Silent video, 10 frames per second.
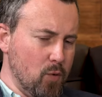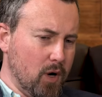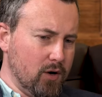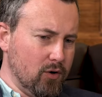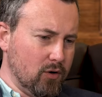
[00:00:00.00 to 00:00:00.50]
if
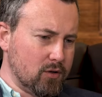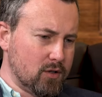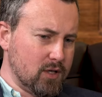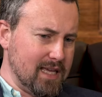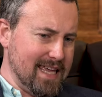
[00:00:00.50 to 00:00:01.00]
you are
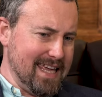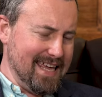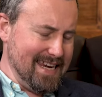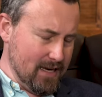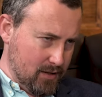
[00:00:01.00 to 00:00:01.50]
not
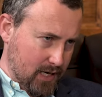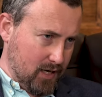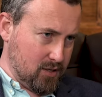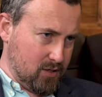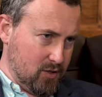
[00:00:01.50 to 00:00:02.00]
in
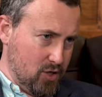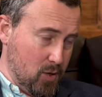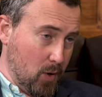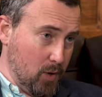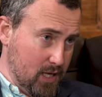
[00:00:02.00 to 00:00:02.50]
that
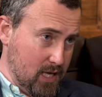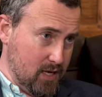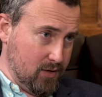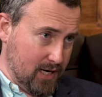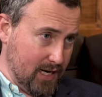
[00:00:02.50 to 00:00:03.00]
you only
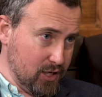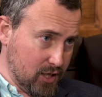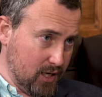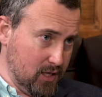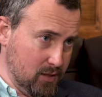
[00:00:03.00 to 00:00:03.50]
hear the
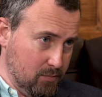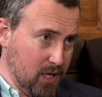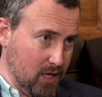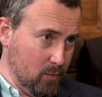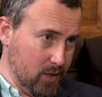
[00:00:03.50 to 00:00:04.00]
cliched
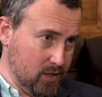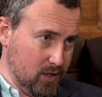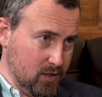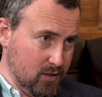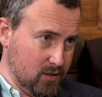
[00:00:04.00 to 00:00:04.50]
bit,
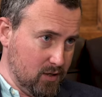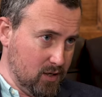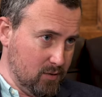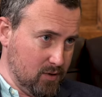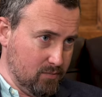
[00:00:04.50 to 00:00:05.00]
which is
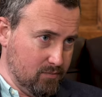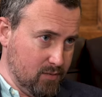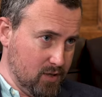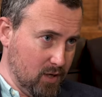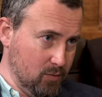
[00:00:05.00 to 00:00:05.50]
you know the
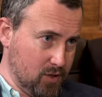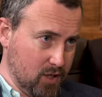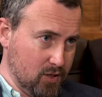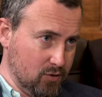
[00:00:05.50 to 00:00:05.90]
the don't